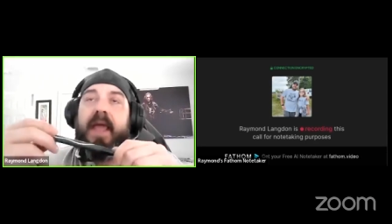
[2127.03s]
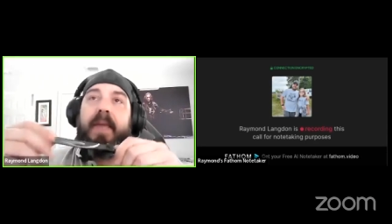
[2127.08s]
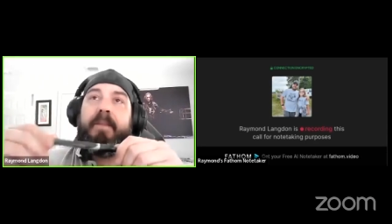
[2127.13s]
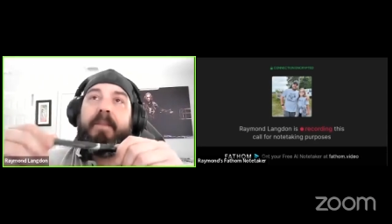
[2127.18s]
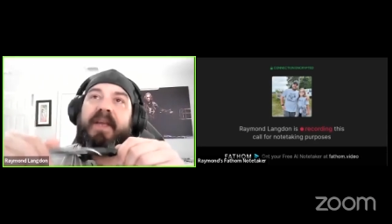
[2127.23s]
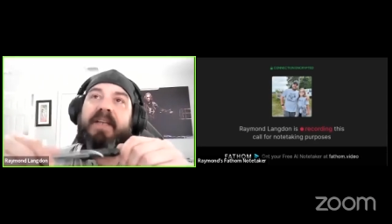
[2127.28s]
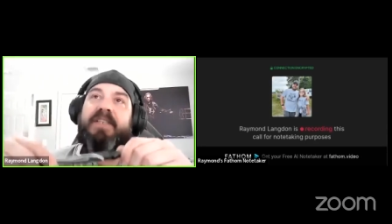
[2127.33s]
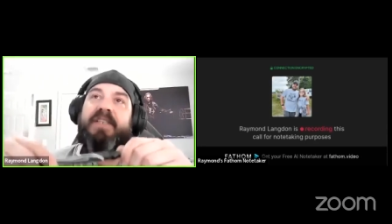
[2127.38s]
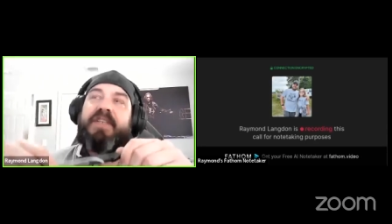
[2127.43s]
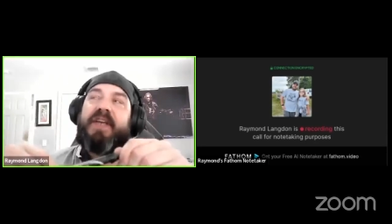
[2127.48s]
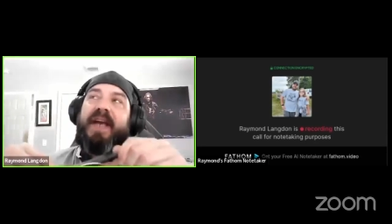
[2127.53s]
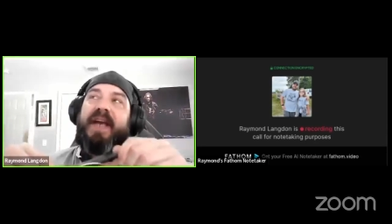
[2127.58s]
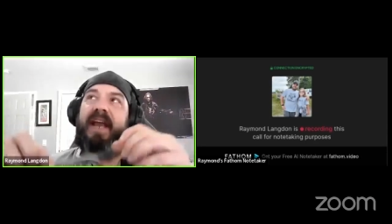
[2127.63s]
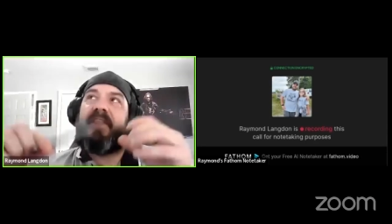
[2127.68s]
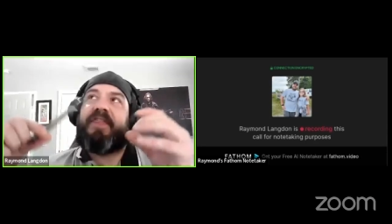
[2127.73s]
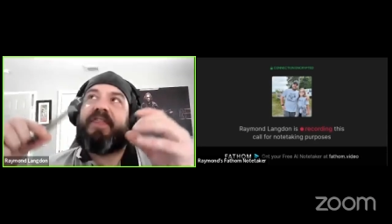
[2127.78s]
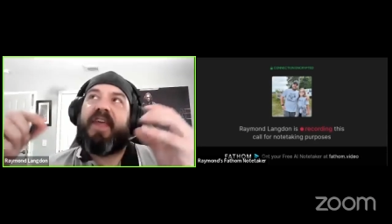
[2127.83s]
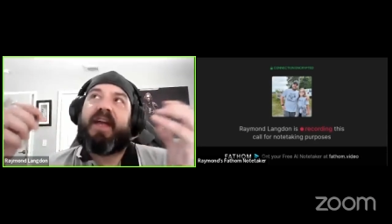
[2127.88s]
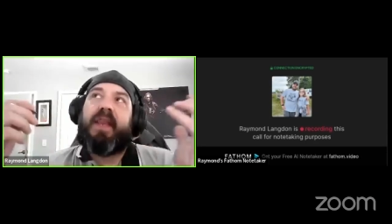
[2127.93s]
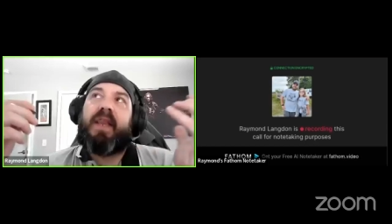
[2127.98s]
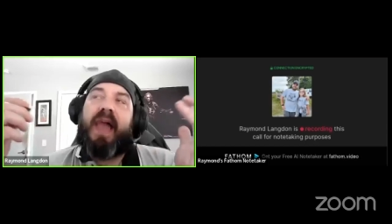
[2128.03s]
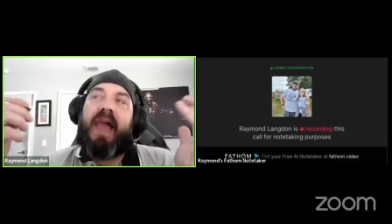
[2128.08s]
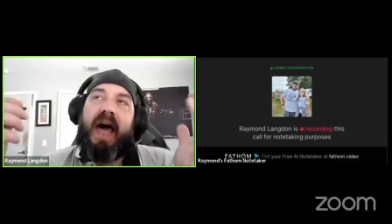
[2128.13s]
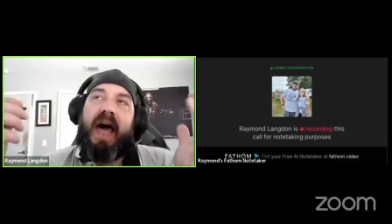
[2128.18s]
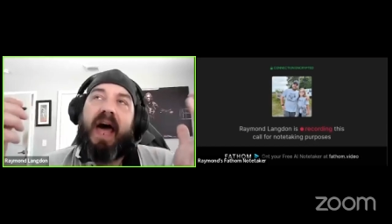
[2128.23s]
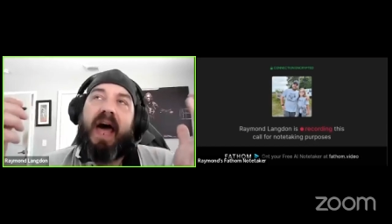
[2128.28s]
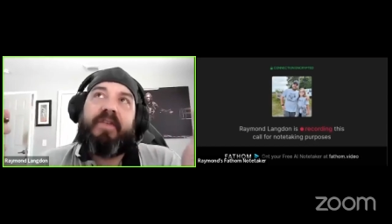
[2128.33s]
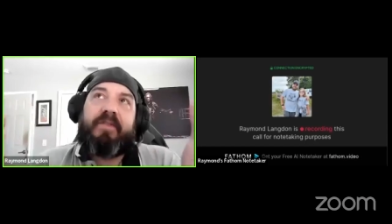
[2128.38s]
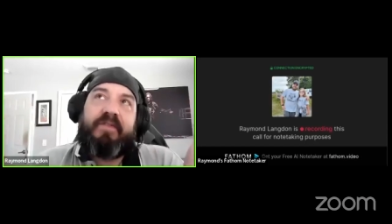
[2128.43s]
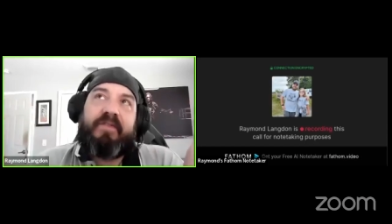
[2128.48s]
because you got to think a lot
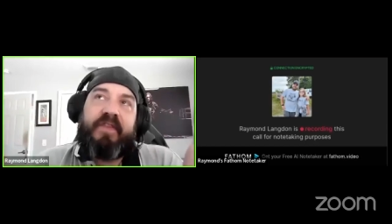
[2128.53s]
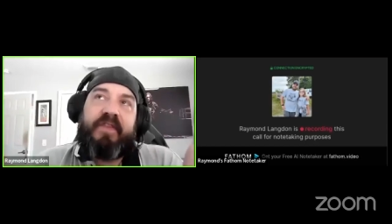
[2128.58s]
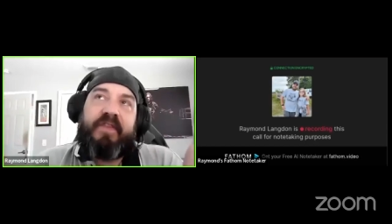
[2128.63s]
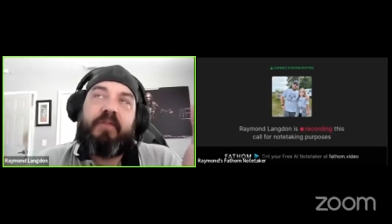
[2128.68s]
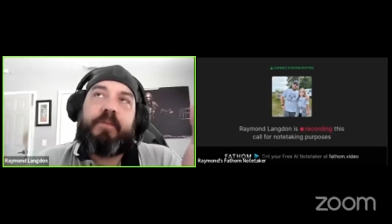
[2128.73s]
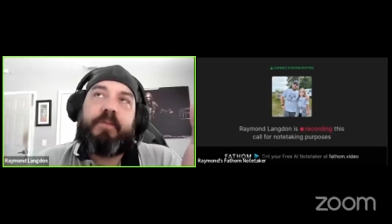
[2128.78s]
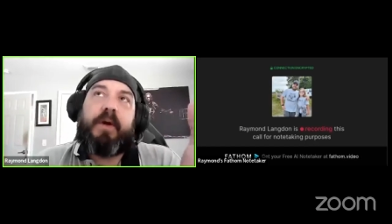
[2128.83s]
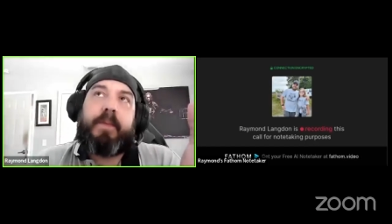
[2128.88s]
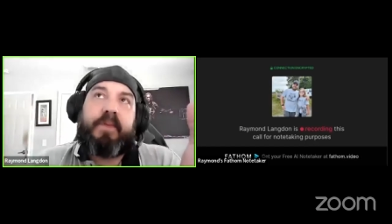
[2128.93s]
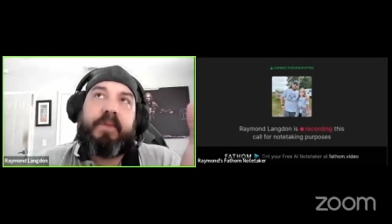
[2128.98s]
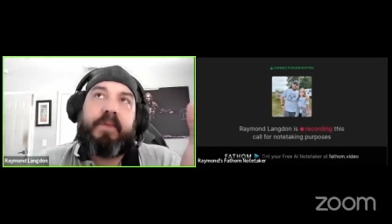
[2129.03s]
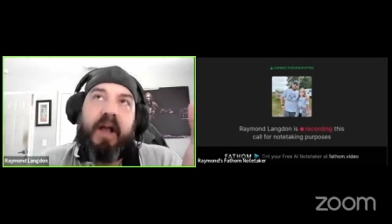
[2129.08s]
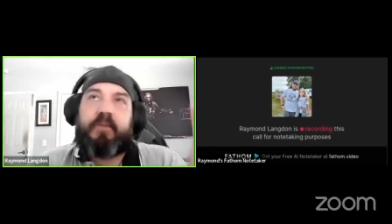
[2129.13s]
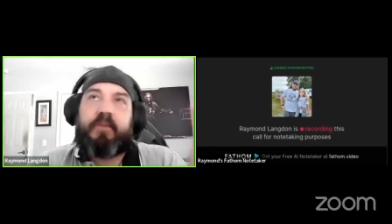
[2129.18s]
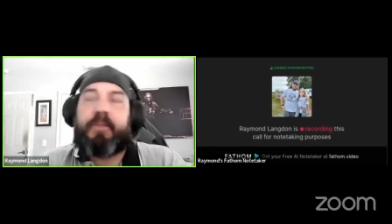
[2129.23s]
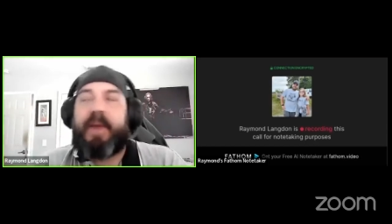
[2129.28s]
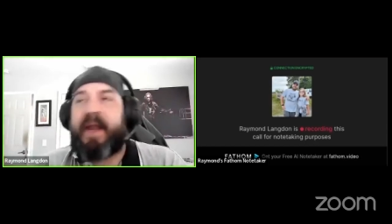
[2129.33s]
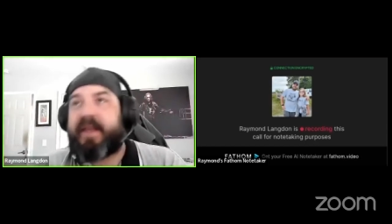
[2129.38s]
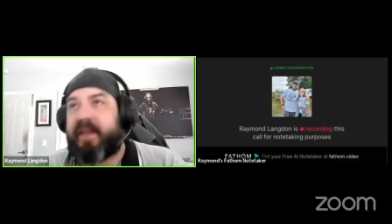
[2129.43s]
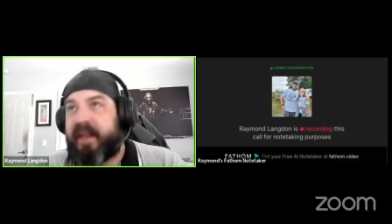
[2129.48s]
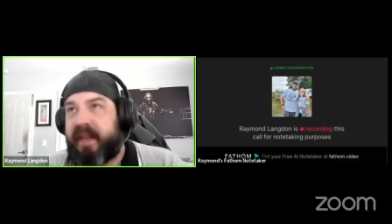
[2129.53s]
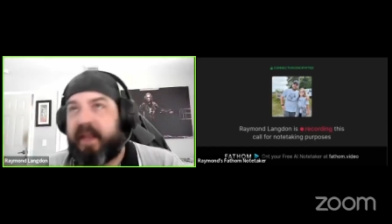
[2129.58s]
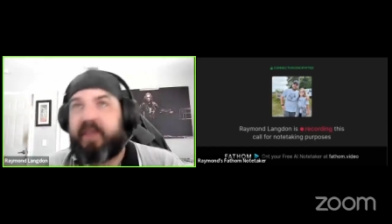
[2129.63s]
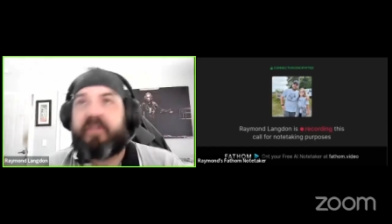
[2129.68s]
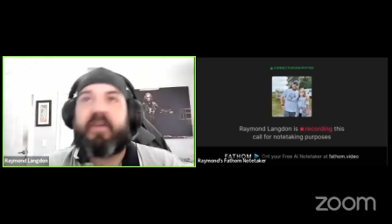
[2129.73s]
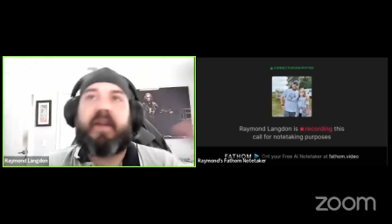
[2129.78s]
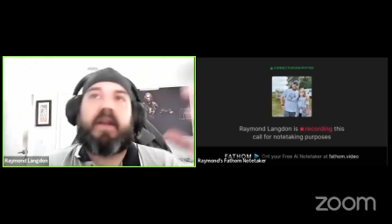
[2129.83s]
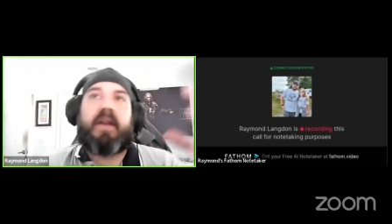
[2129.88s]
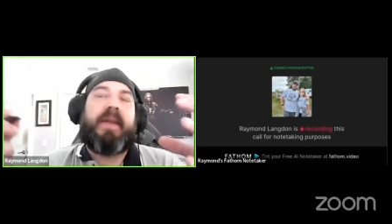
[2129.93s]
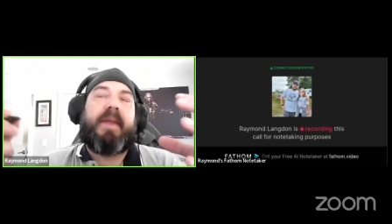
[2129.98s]
of facebook prospecting is
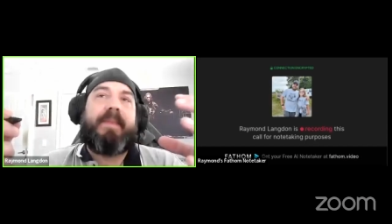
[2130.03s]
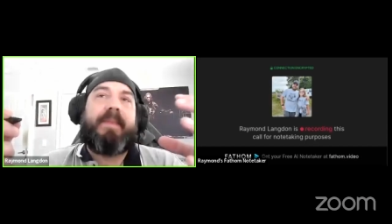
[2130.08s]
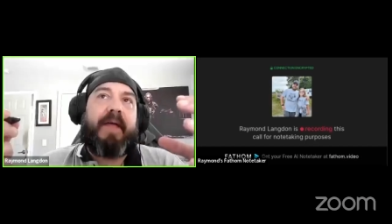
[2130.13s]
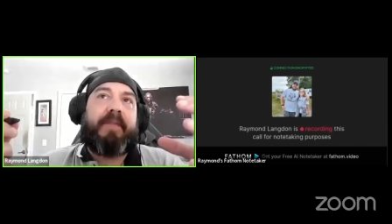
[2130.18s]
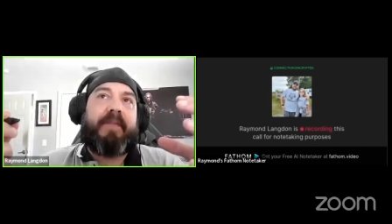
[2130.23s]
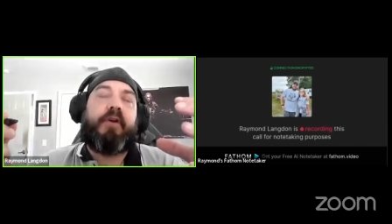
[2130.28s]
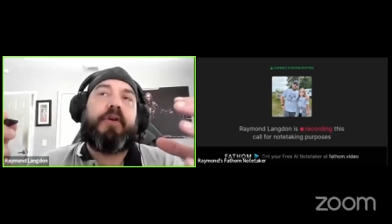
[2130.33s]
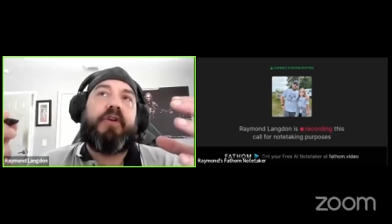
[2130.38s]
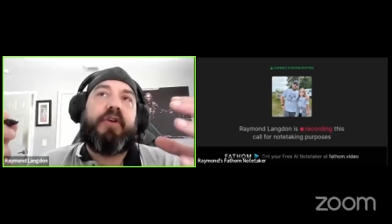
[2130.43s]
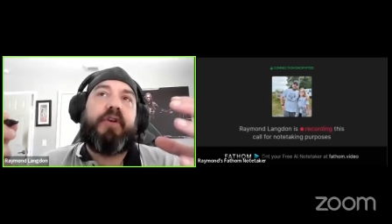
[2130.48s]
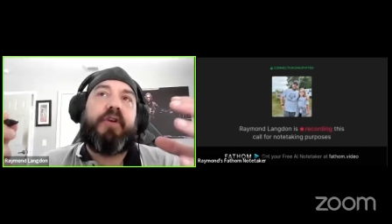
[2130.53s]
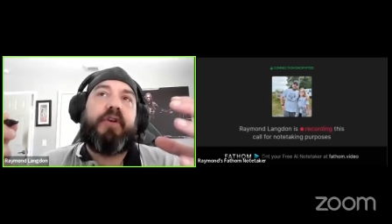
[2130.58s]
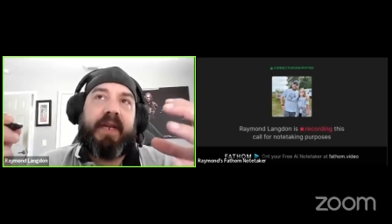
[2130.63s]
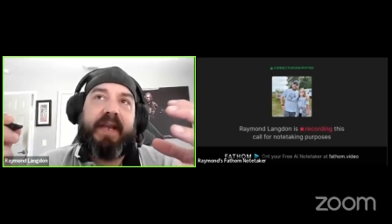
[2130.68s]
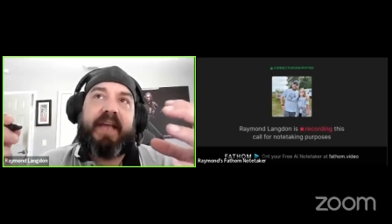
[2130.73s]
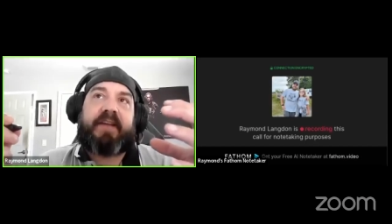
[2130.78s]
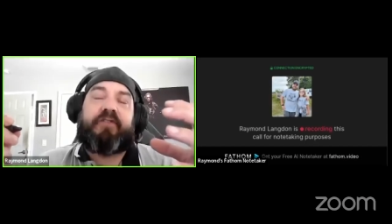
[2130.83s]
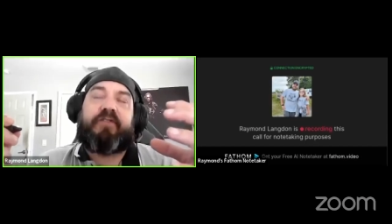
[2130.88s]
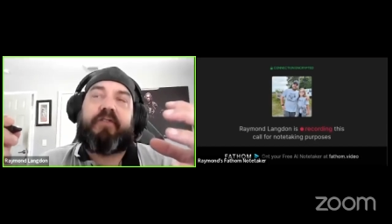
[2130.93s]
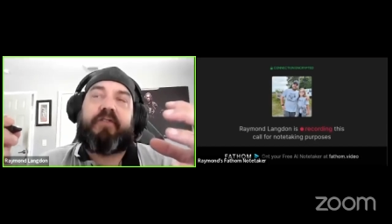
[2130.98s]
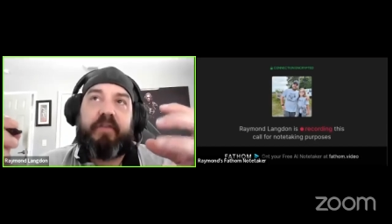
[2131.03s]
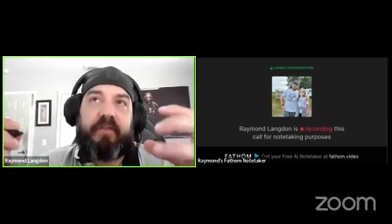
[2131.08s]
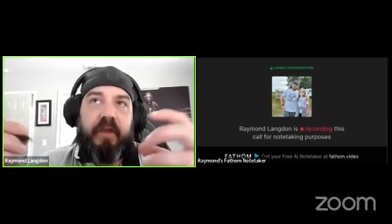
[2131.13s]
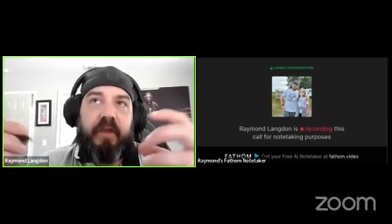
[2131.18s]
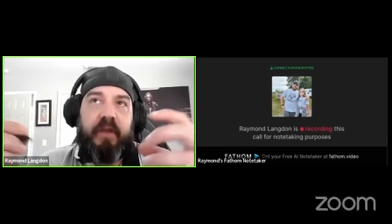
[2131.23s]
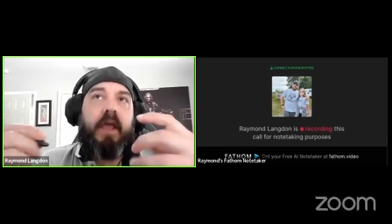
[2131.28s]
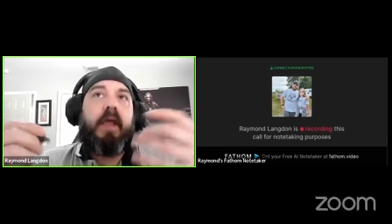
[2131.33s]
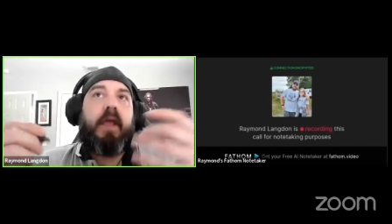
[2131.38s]
going to be about your new connections